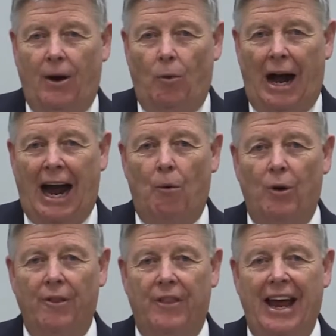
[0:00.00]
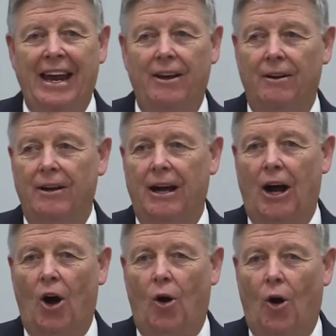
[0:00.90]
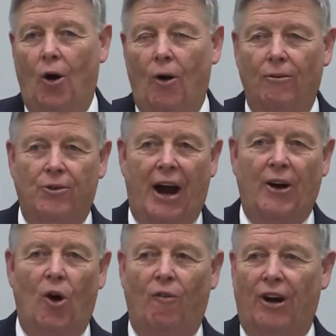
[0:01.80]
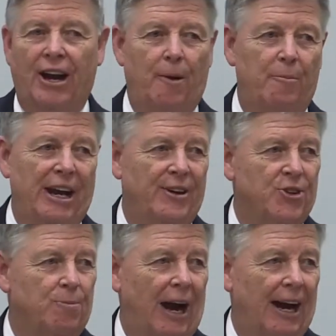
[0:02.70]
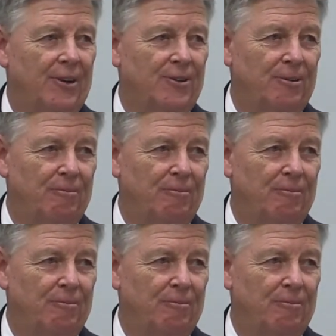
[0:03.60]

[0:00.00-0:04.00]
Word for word: How will they uh, try to overcome being despised?